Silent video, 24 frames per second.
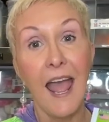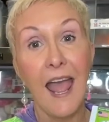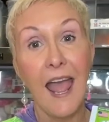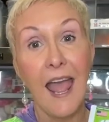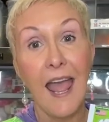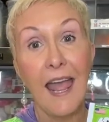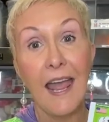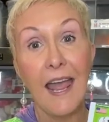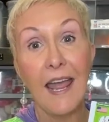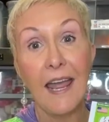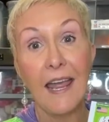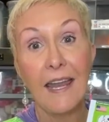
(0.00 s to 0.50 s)

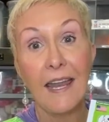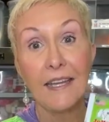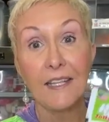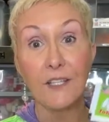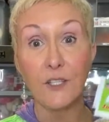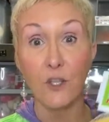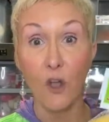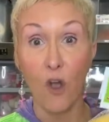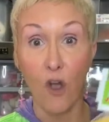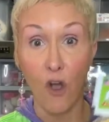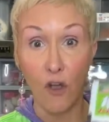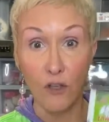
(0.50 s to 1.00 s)
And
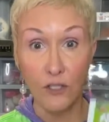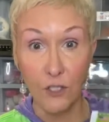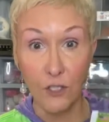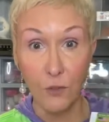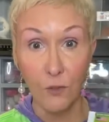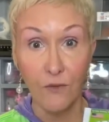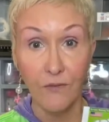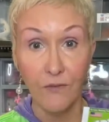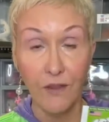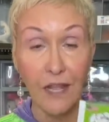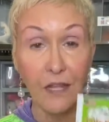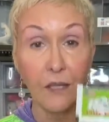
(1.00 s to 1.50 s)
it's
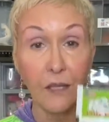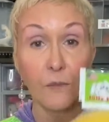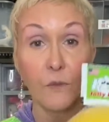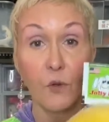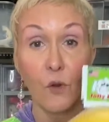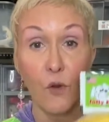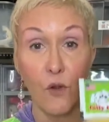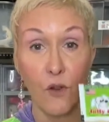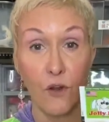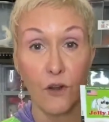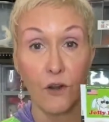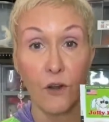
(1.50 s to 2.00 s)
also
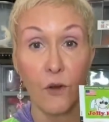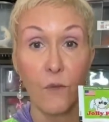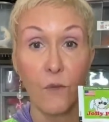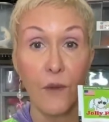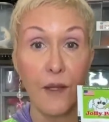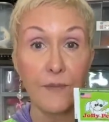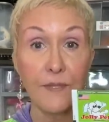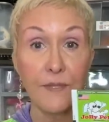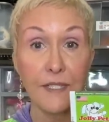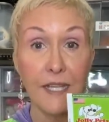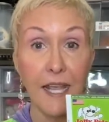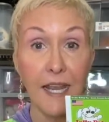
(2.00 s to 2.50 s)
available on our
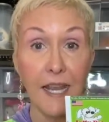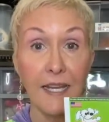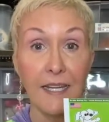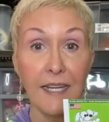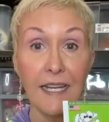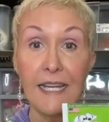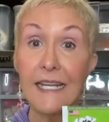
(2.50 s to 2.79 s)
website,